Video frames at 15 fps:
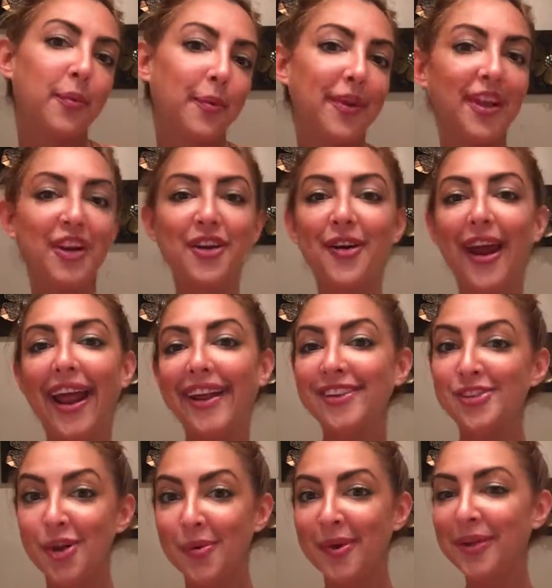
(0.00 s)
you look great,
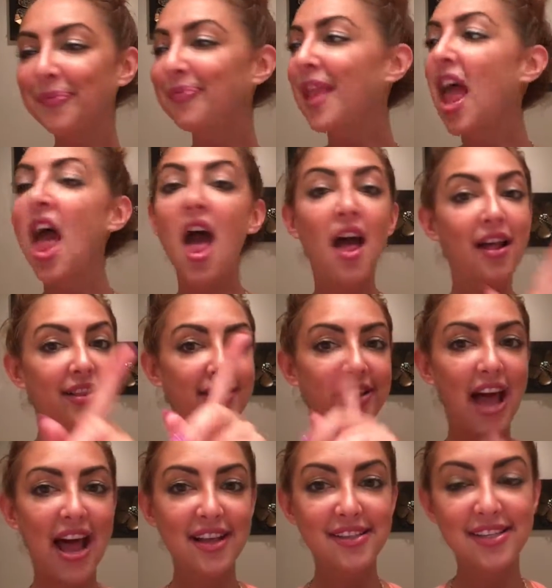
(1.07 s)
don't we?
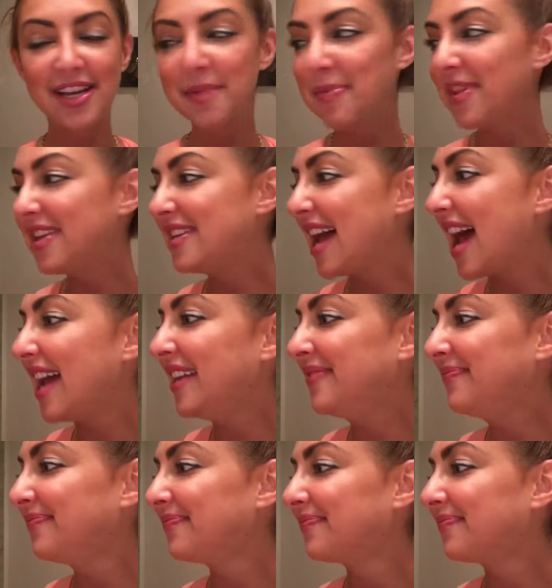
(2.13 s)
Last tip of the day,